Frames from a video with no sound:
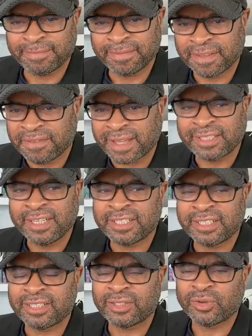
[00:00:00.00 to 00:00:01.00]

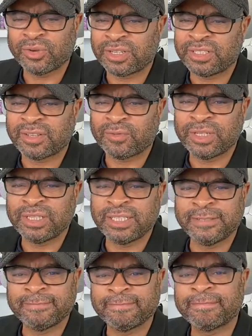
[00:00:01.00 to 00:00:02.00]
Factitious disorder, these are
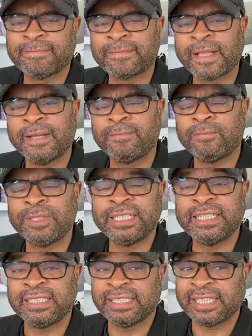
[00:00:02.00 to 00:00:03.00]
really,
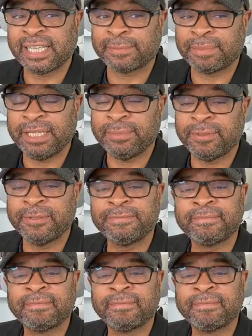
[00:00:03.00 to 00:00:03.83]
really sick people.